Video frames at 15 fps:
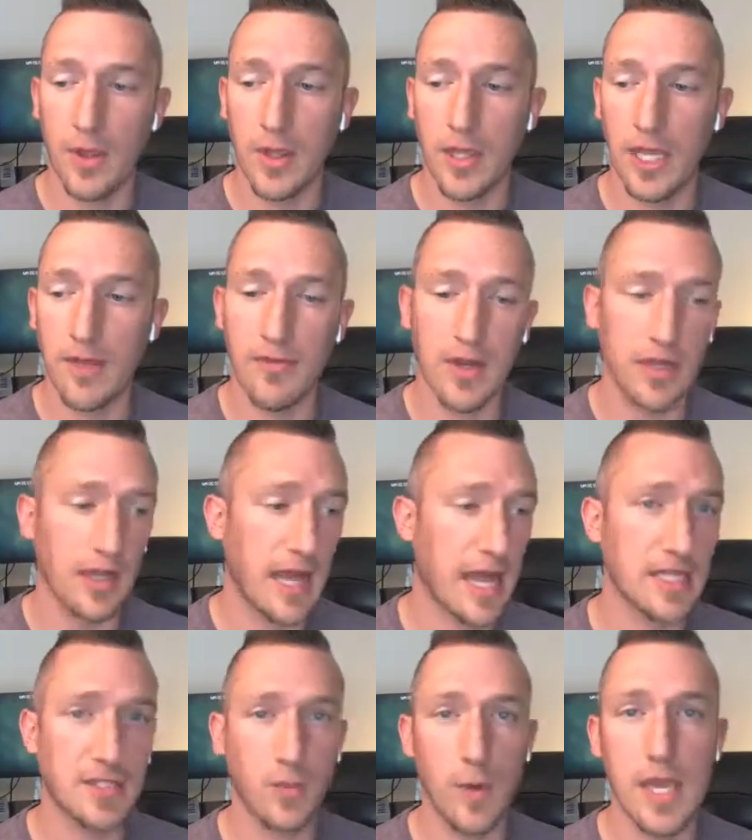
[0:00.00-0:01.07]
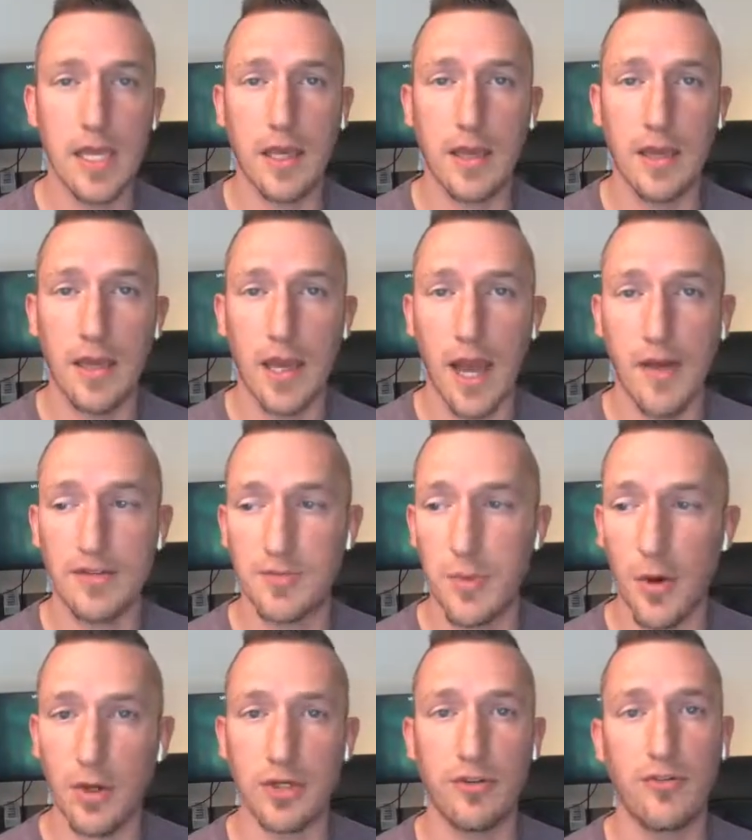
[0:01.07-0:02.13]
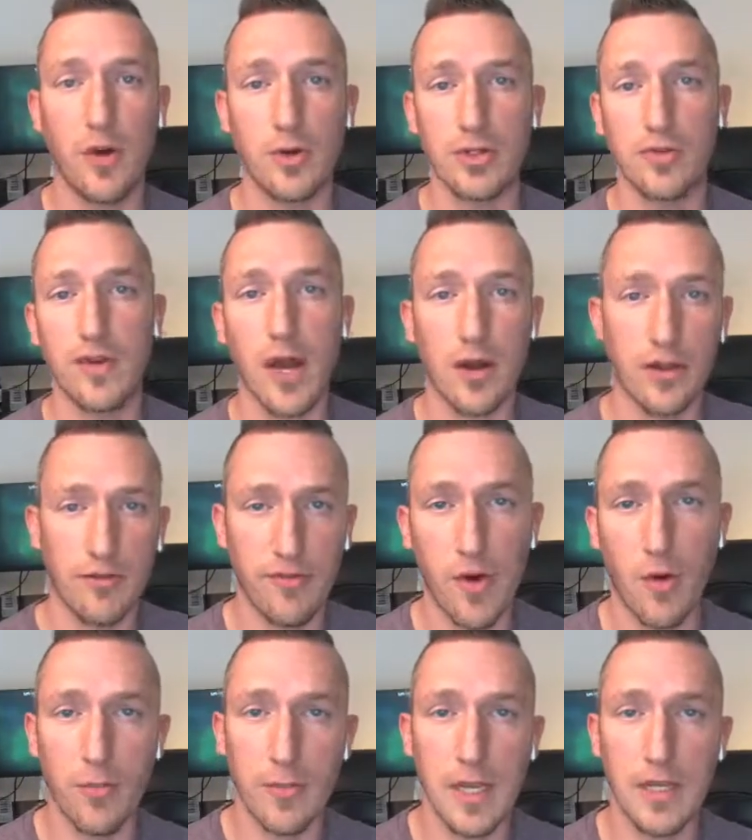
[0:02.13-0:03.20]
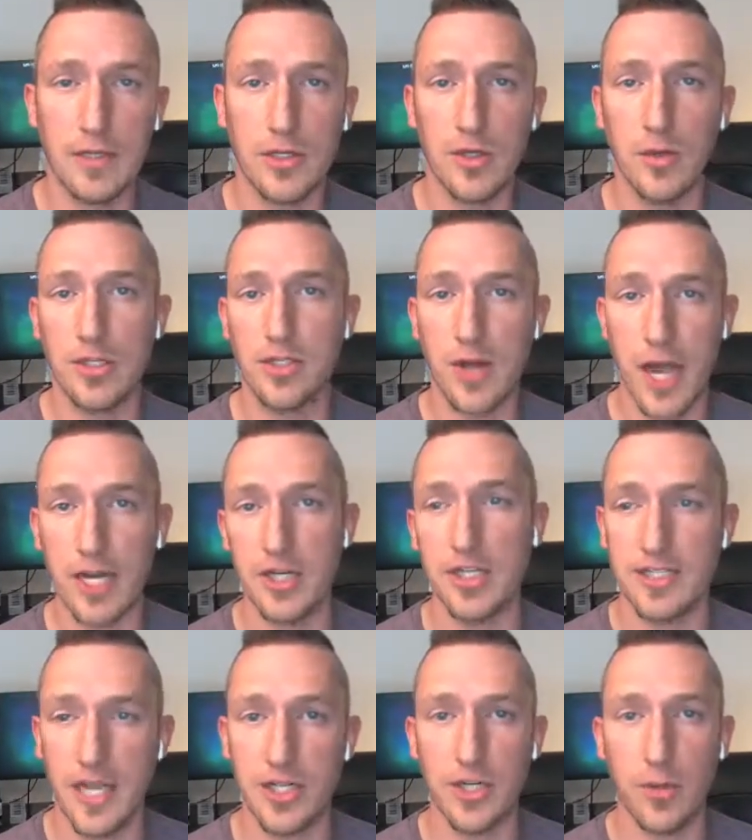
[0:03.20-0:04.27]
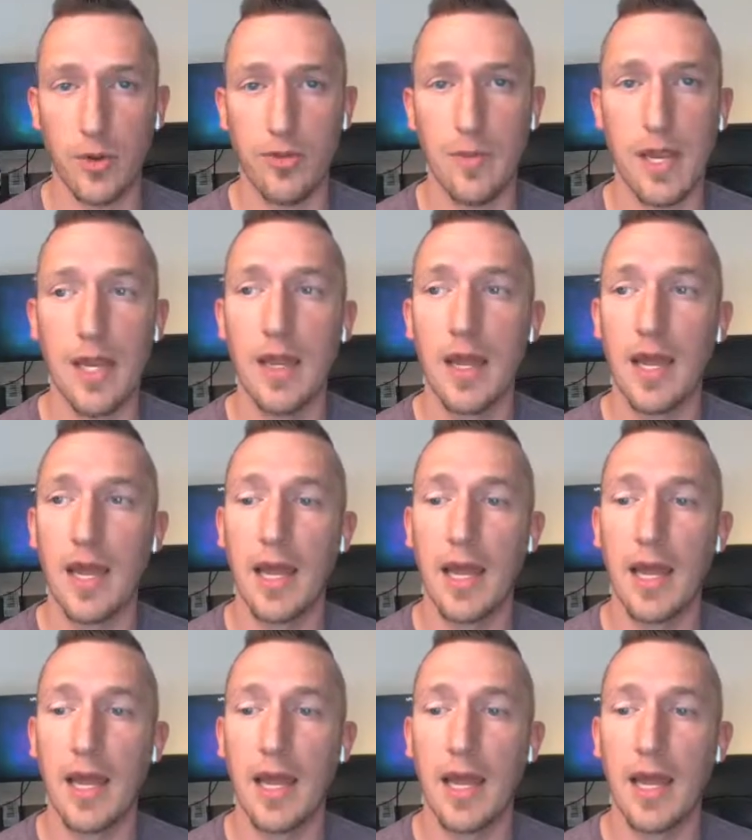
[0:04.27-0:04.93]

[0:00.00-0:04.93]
Even in the last week, I've spoken to folks who've gotten on the phone with me to do a strategy session with me,